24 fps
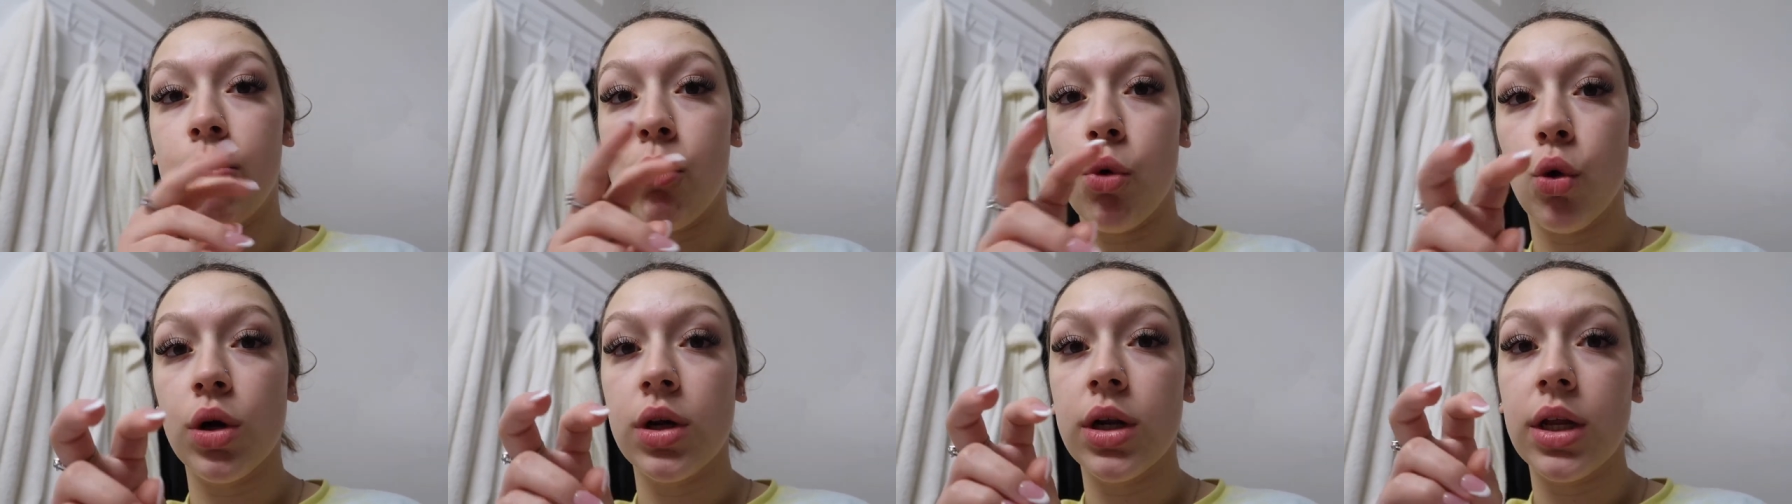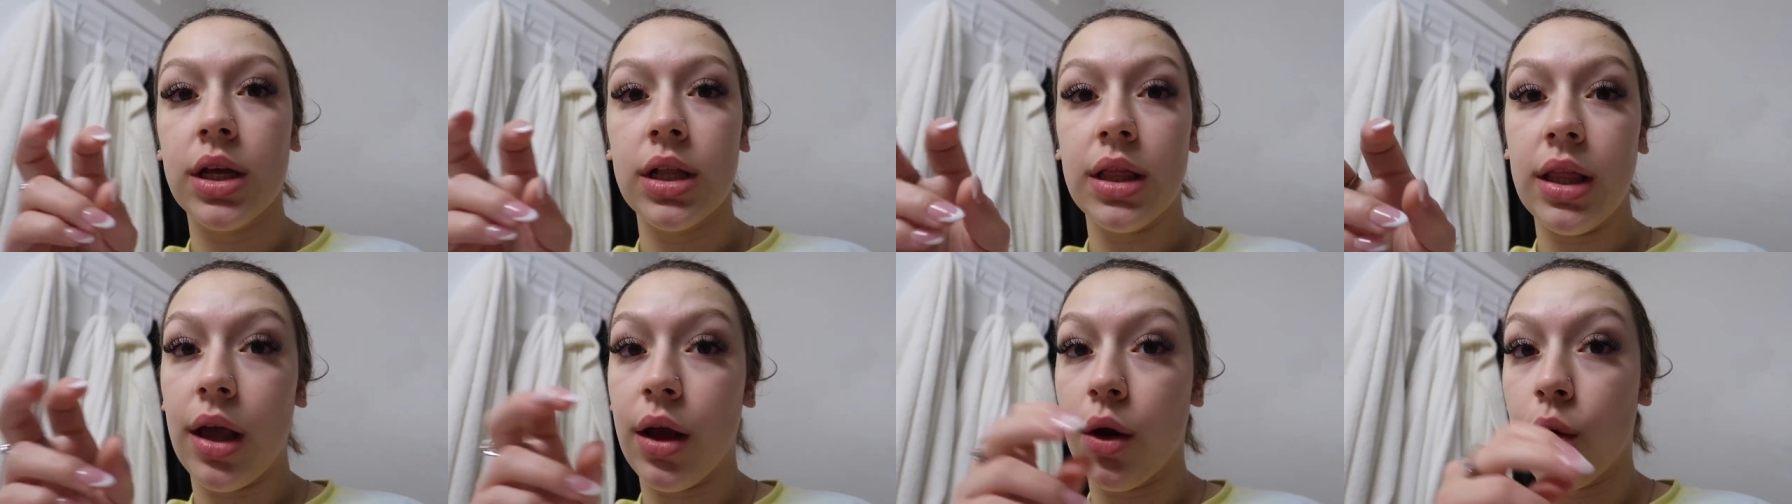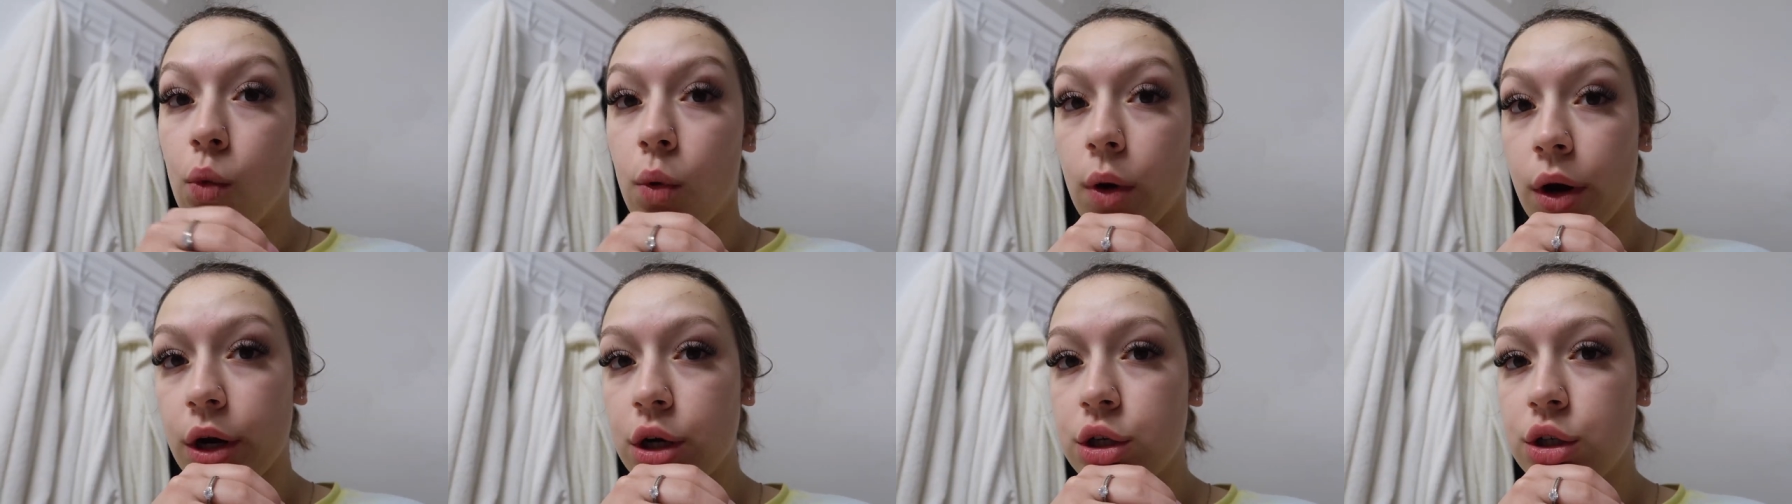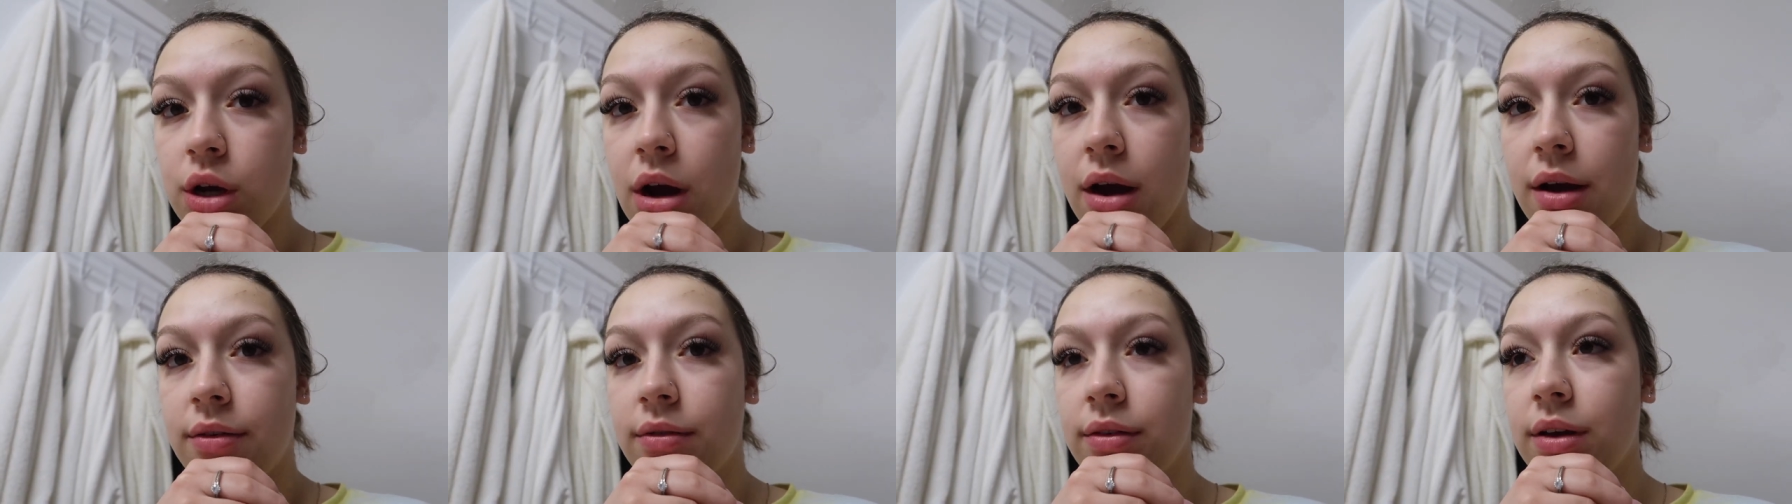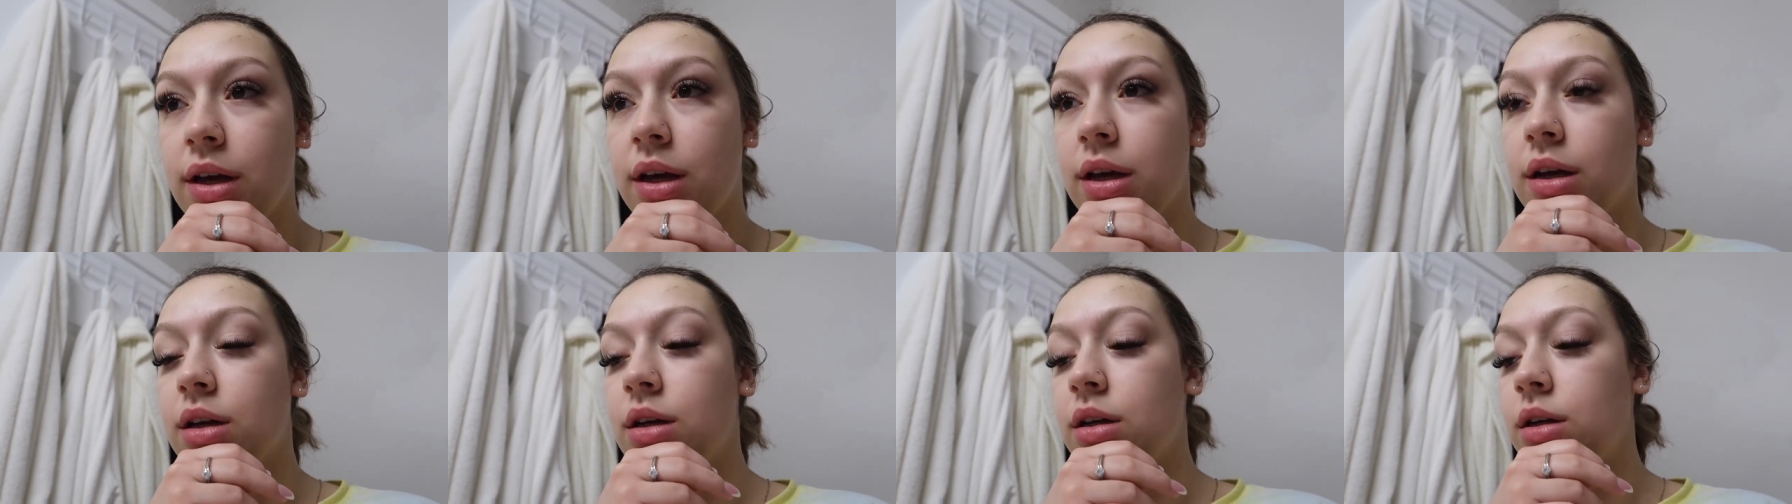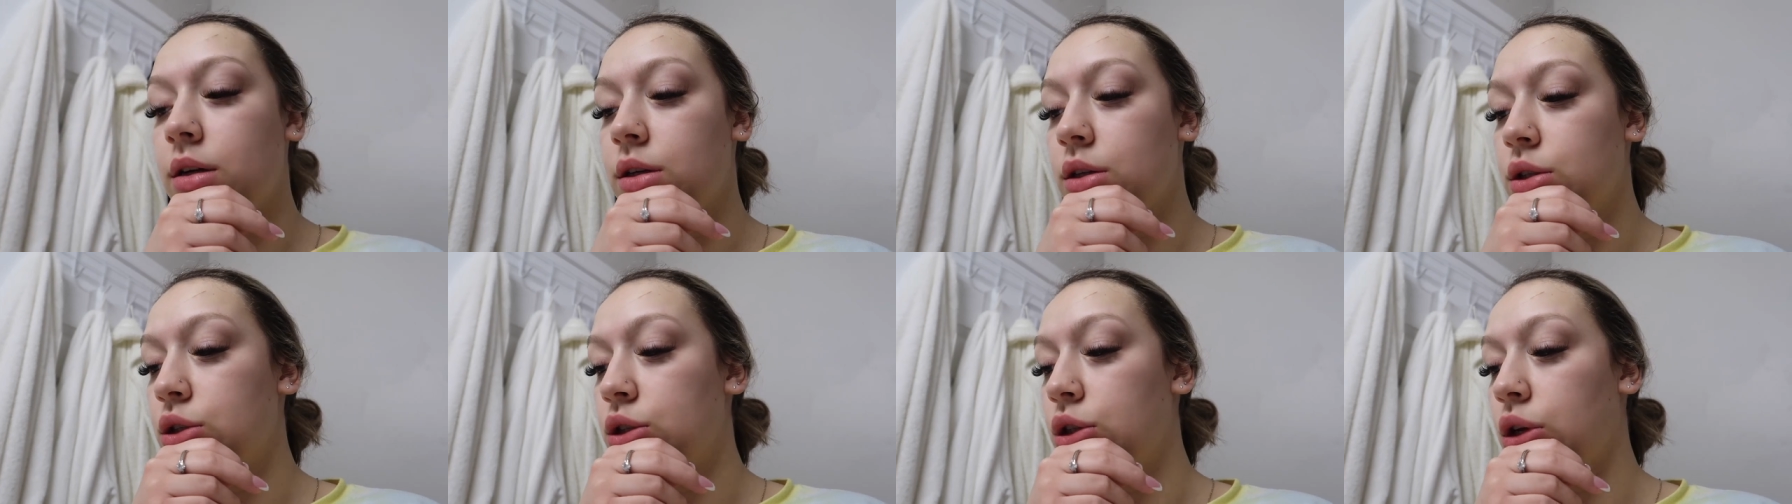morning like work traffic
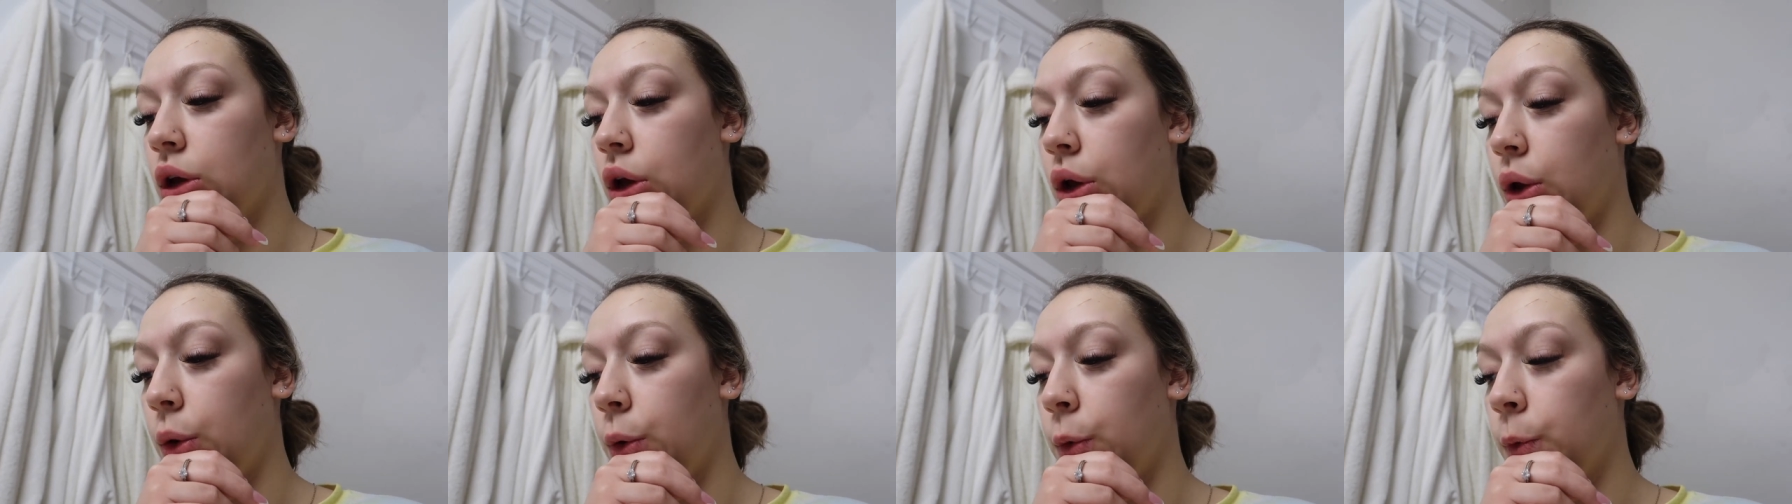so